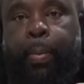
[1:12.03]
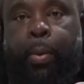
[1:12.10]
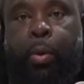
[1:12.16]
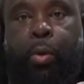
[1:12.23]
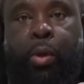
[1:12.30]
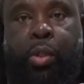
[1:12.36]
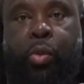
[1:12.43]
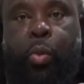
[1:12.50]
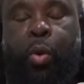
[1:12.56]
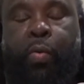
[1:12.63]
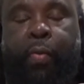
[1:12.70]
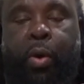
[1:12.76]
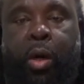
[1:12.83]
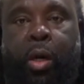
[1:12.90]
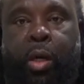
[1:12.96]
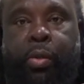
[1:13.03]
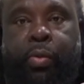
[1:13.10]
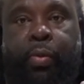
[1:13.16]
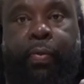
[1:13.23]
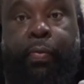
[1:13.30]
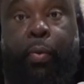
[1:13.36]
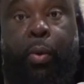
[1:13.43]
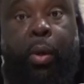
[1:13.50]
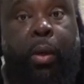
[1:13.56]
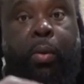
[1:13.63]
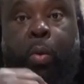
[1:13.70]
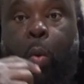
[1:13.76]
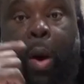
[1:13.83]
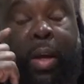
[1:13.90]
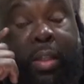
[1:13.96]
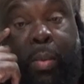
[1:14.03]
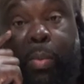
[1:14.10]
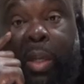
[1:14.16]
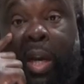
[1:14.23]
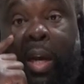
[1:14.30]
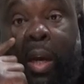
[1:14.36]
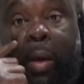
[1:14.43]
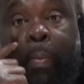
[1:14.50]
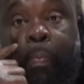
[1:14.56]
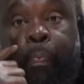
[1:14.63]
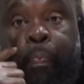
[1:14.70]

Brutus twenty-four hundred for quite some time,